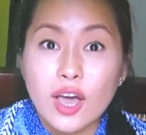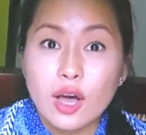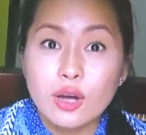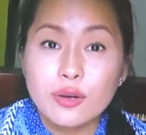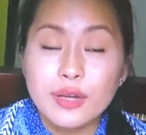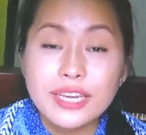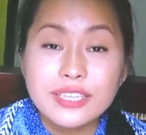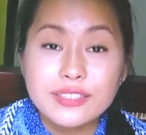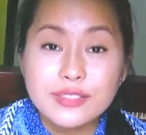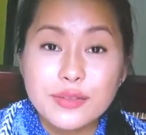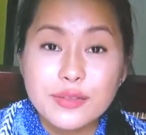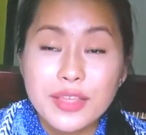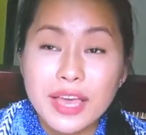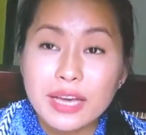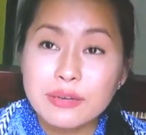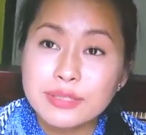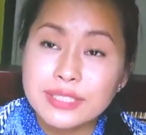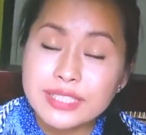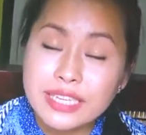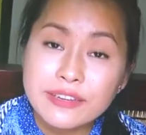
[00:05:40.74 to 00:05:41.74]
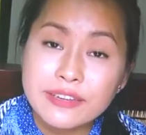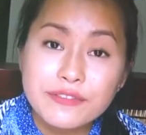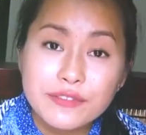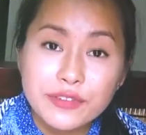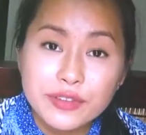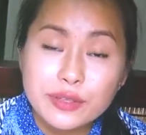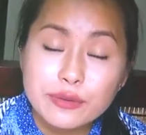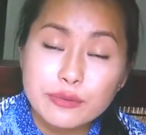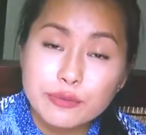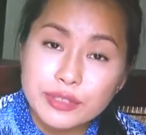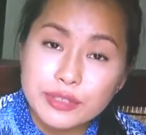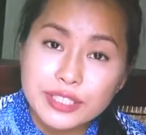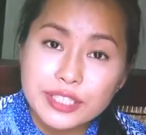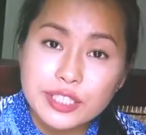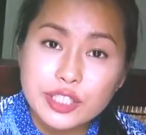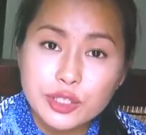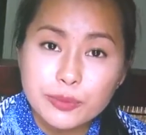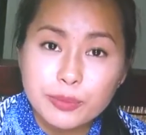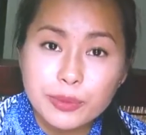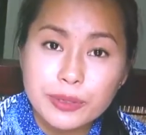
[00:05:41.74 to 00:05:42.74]
Okay, so that was it for the really
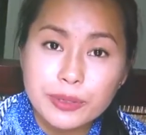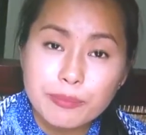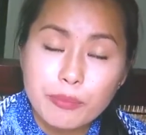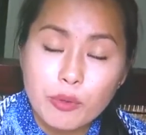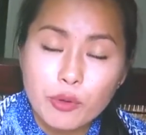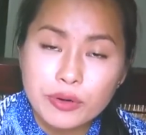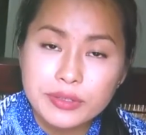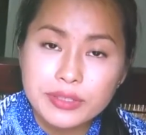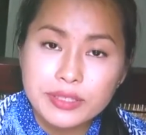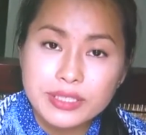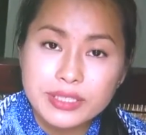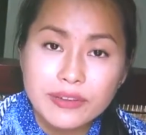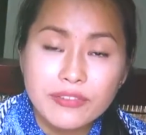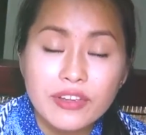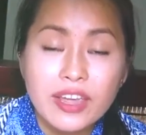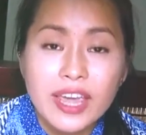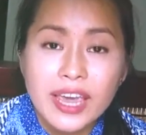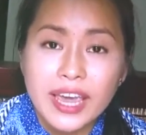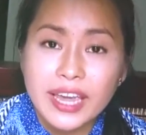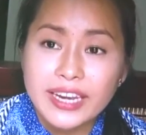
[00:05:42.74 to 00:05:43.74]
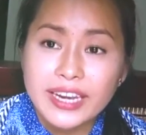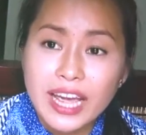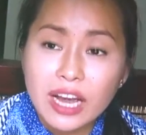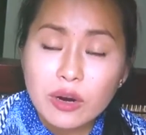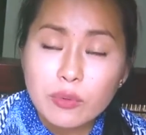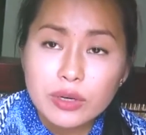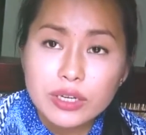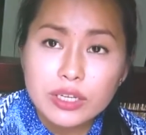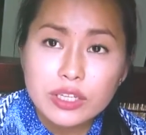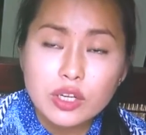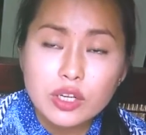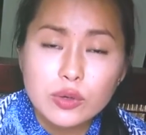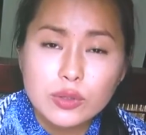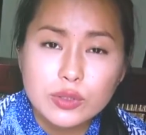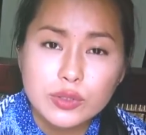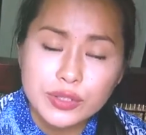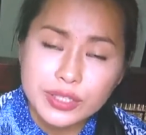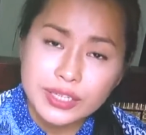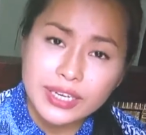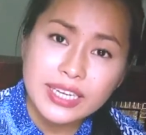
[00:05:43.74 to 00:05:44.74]
super important stuff, and now we're going to go
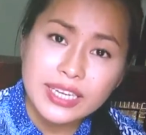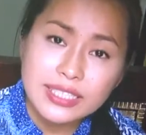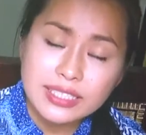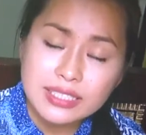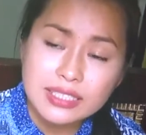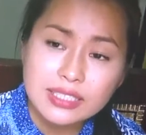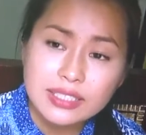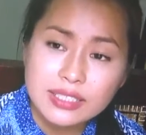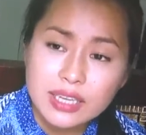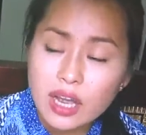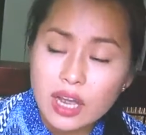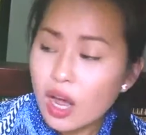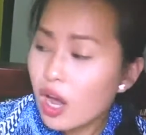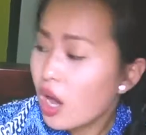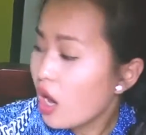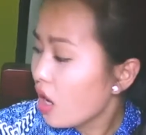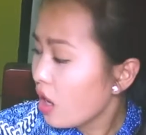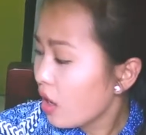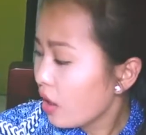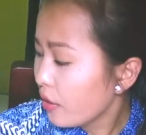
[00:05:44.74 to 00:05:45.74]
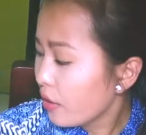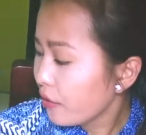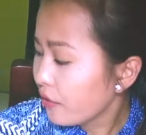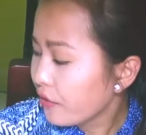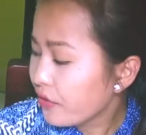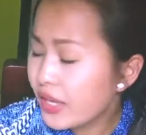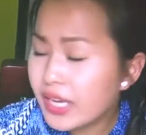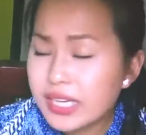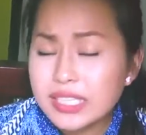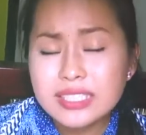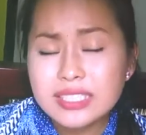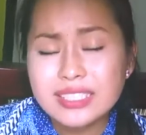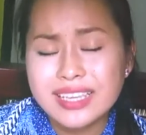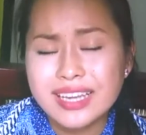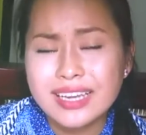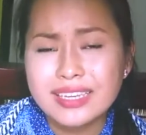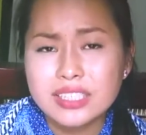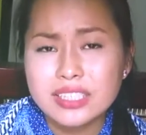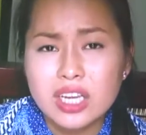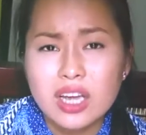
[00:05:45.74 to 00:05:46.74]
into the next list of things
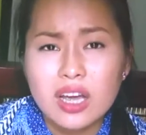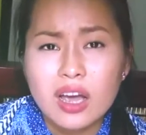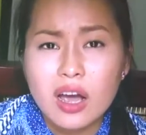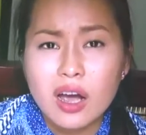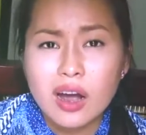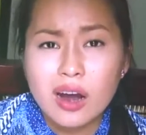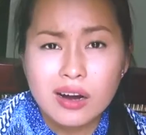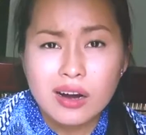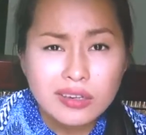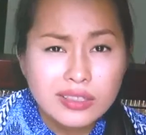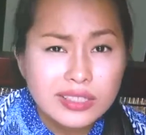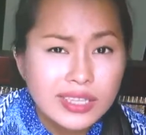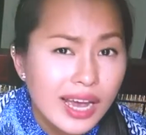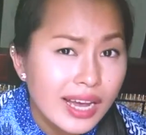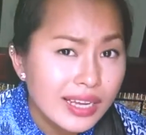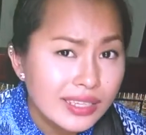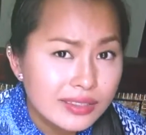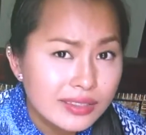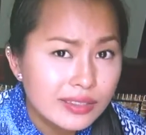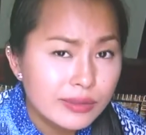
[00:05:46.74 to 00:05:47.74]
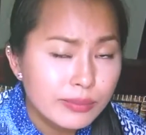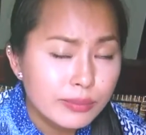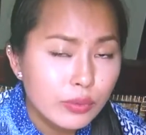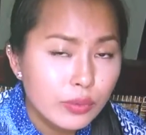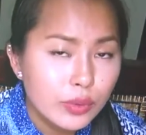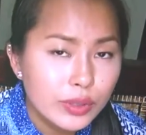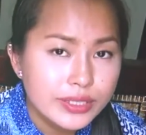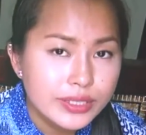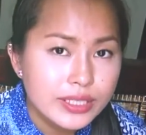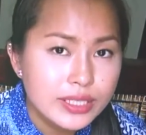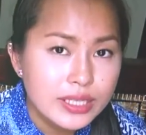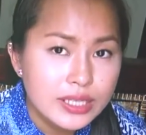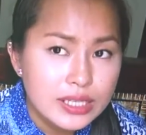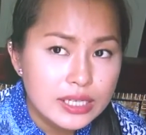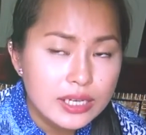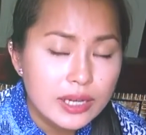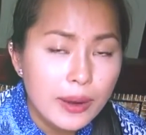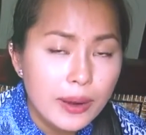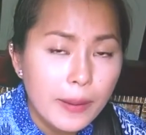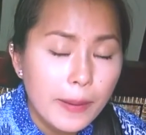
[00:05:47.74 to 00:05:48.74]
that aren't as
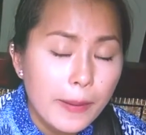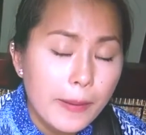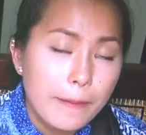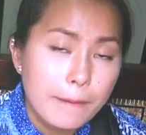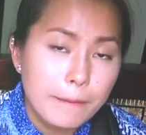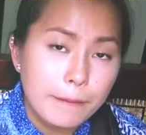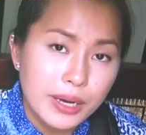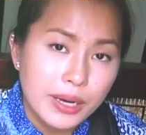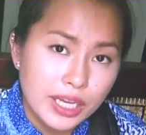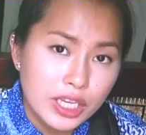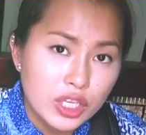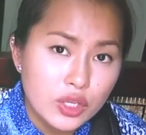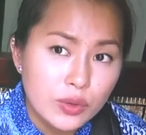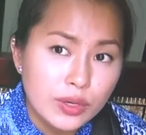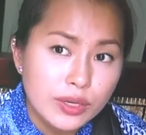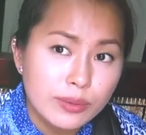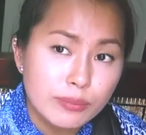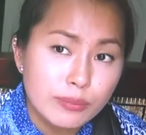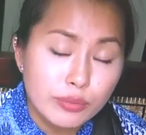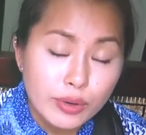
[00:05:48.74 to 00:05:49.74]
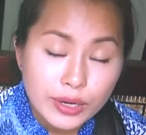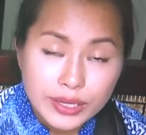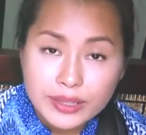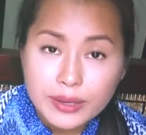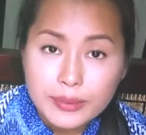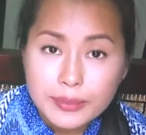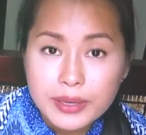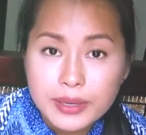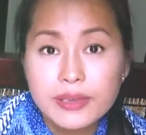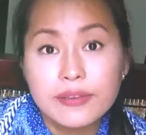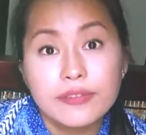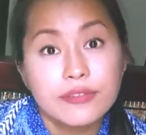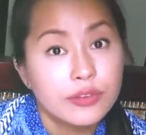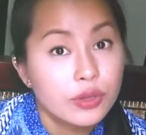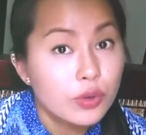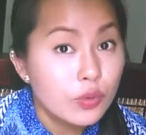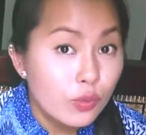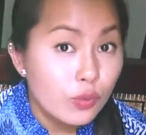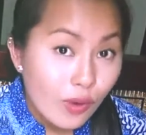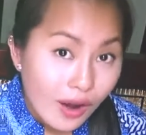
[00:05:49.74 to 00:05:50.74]
important, but you can bring them if
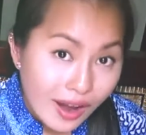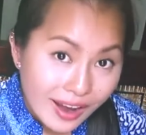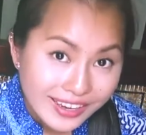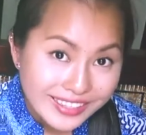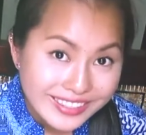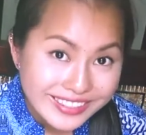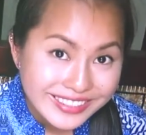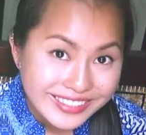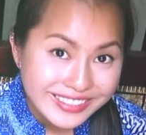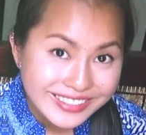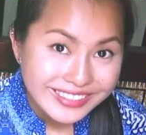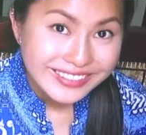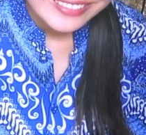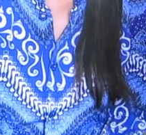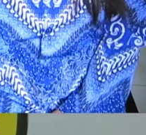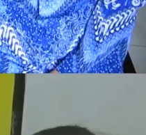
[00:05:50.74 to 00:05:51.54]
you want.